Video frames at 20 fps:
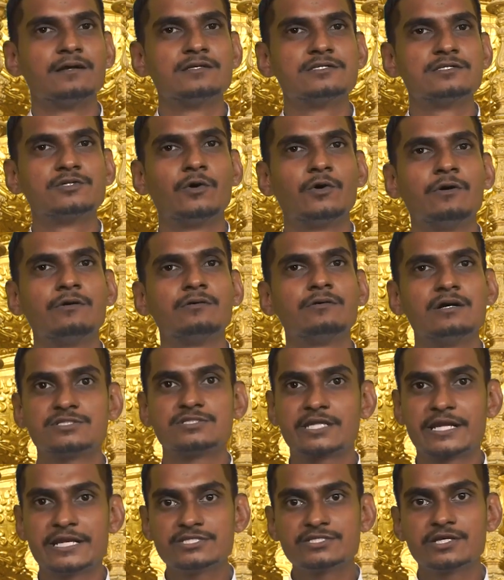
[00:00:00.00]
So a
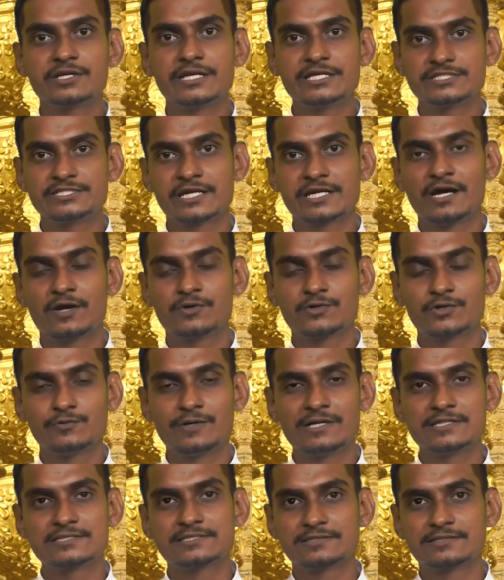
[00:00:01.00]
stranger reaching out
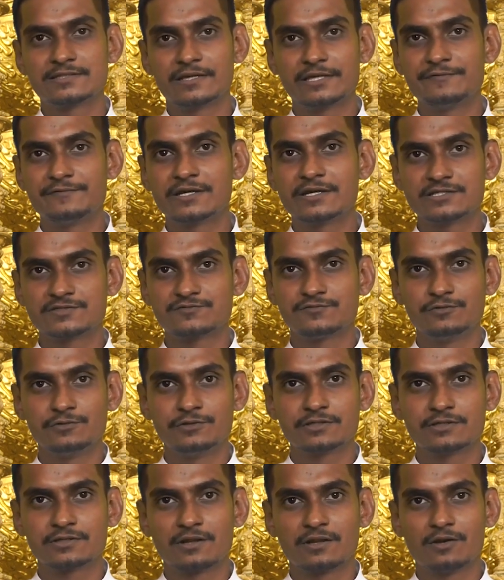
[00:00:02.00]
to us, giving us
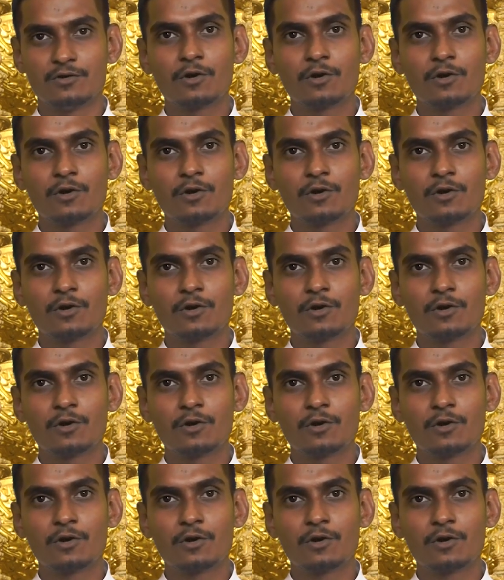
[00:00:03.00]
food,